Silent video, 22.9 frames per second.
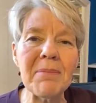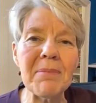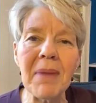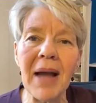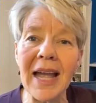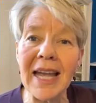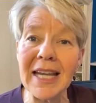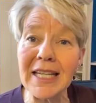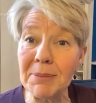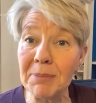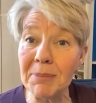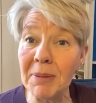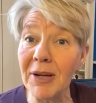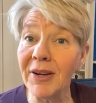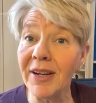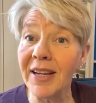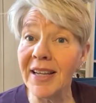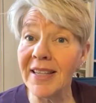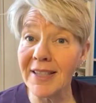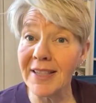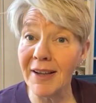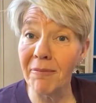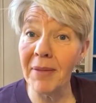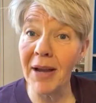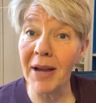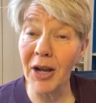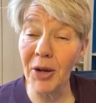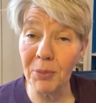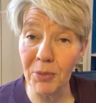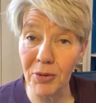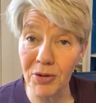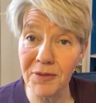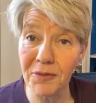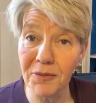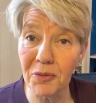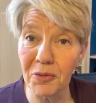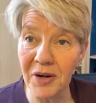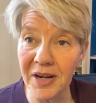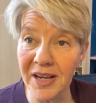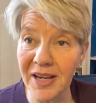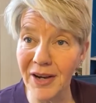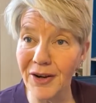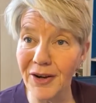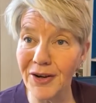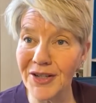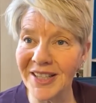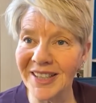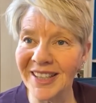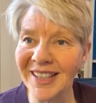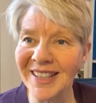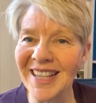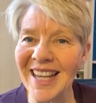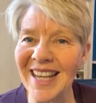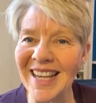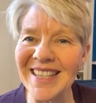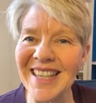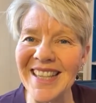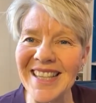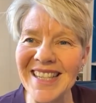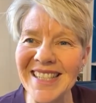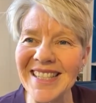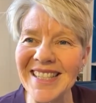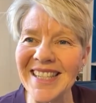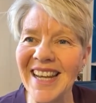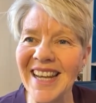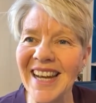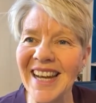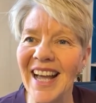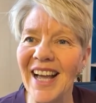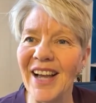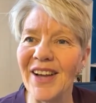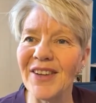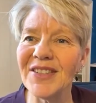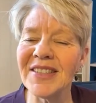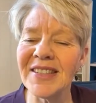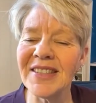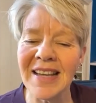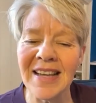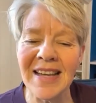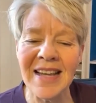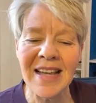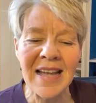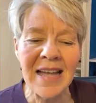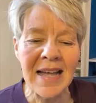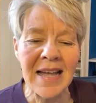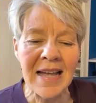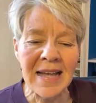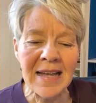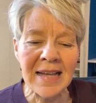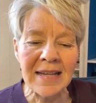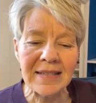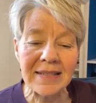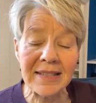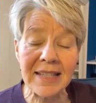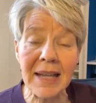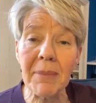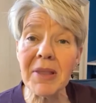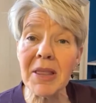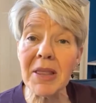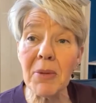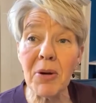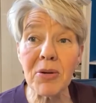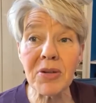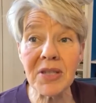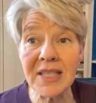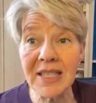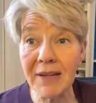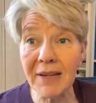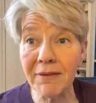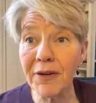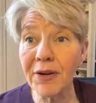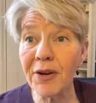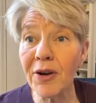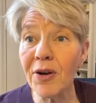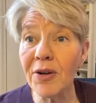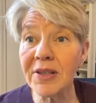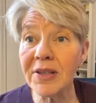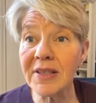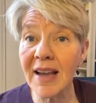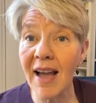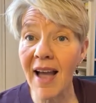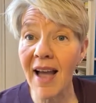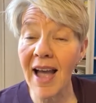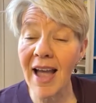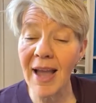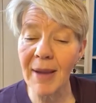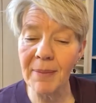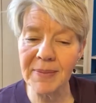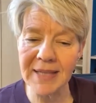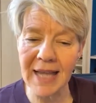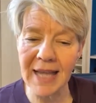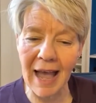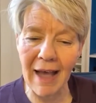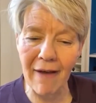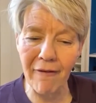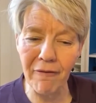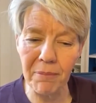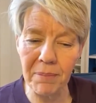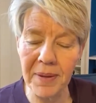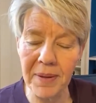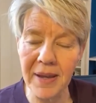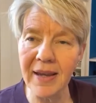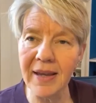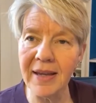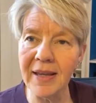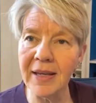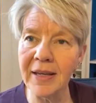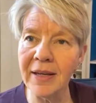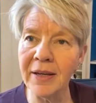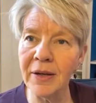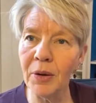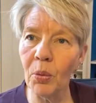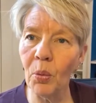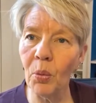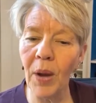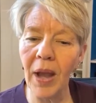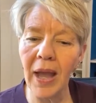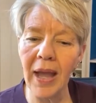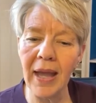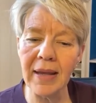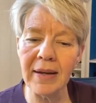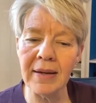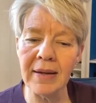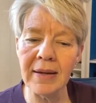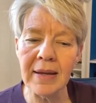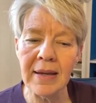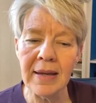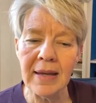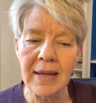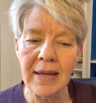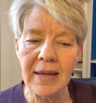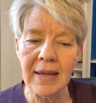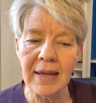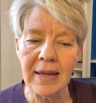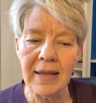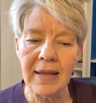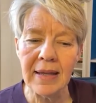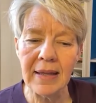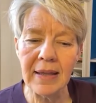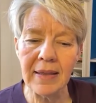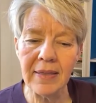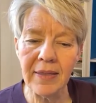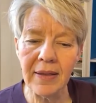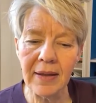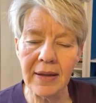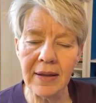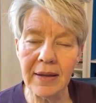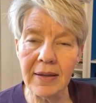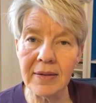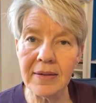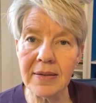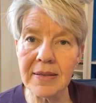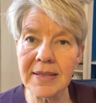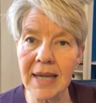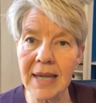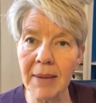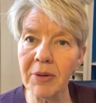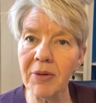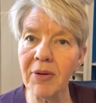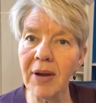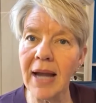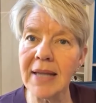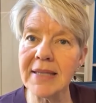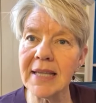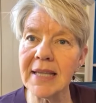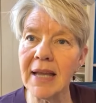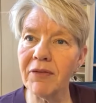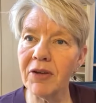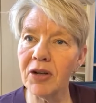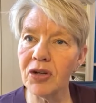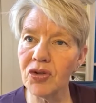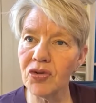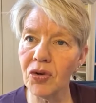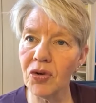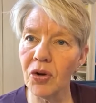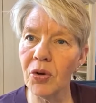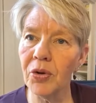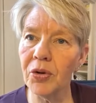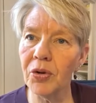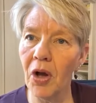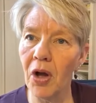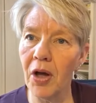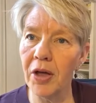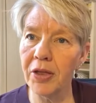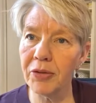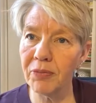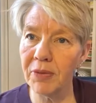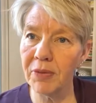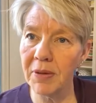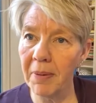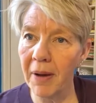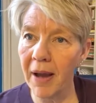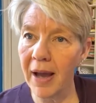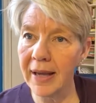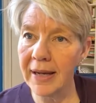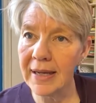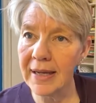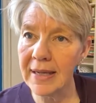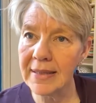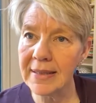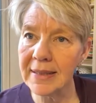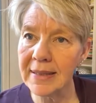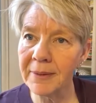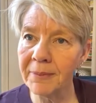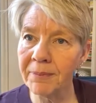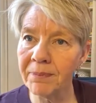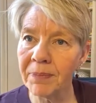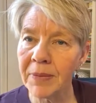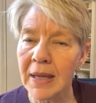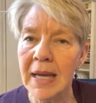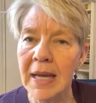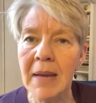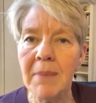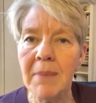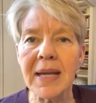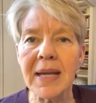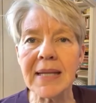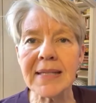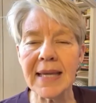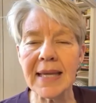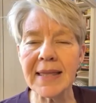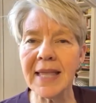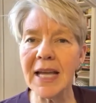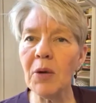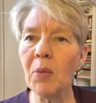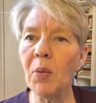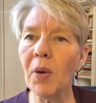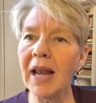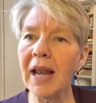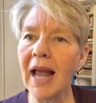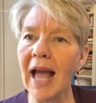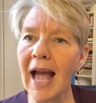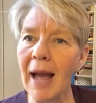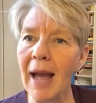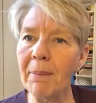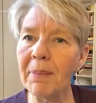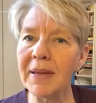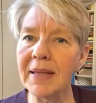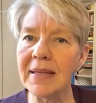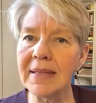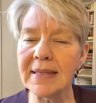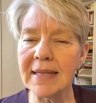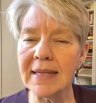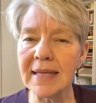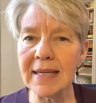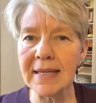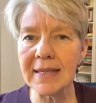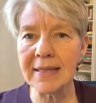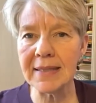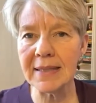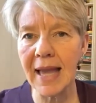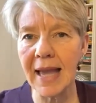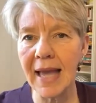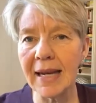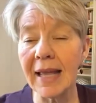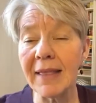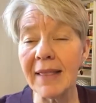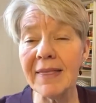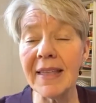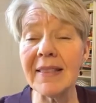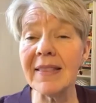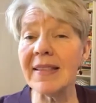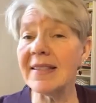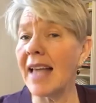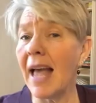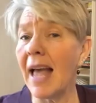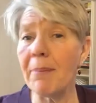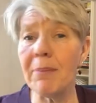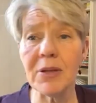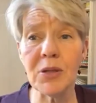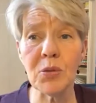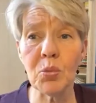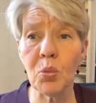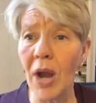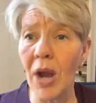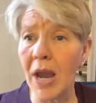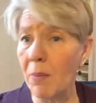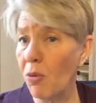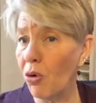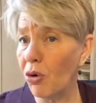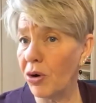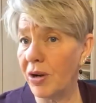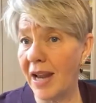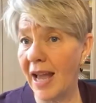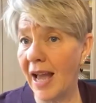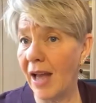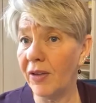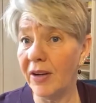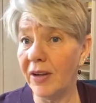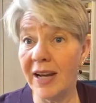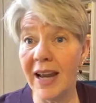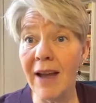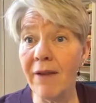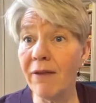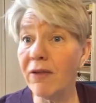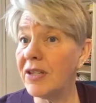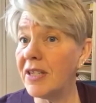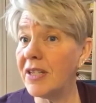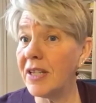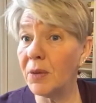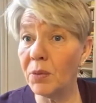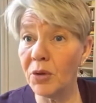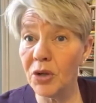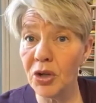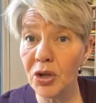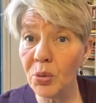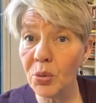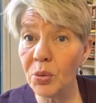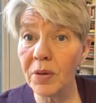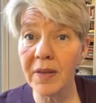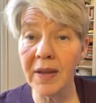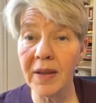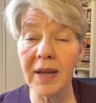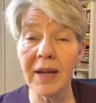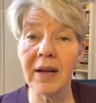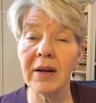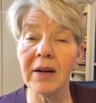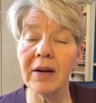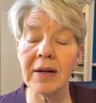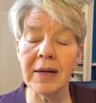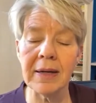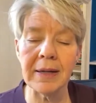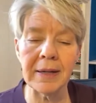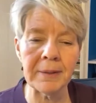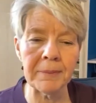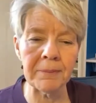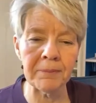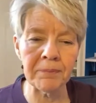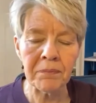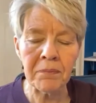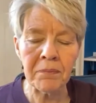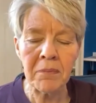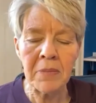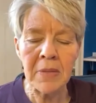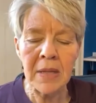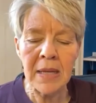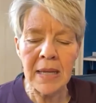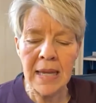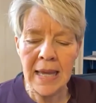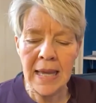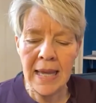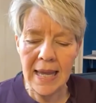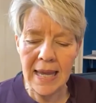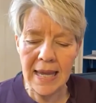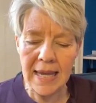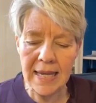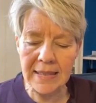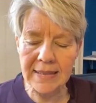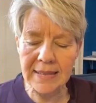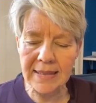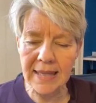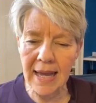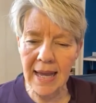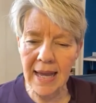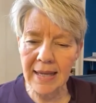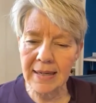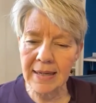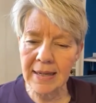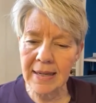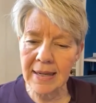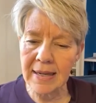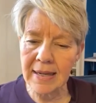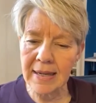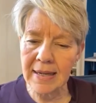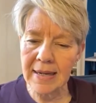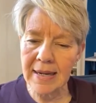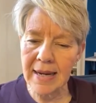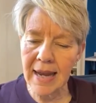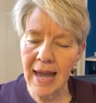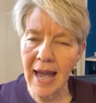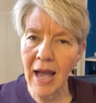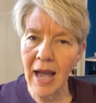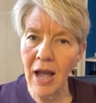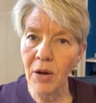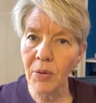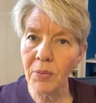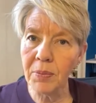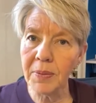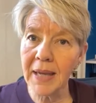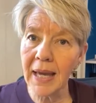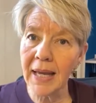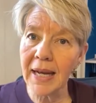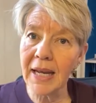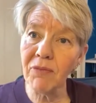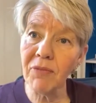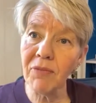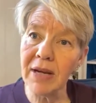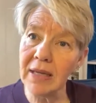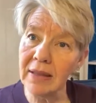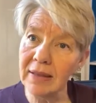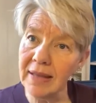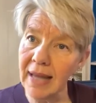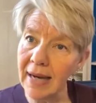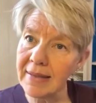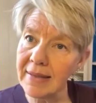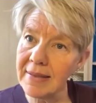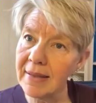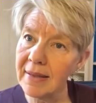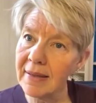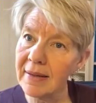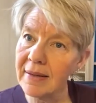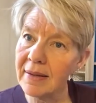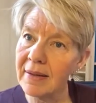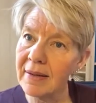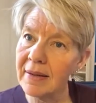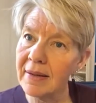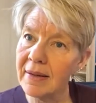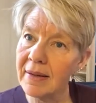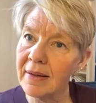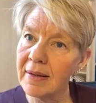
in my experience of my almost 40 years in the State House, some of the most difficult times have been when the Democrats have controlled all three bodies. Because I think what happens is, and I think this happens way more now than it ever did when you were there, is that now getting reelected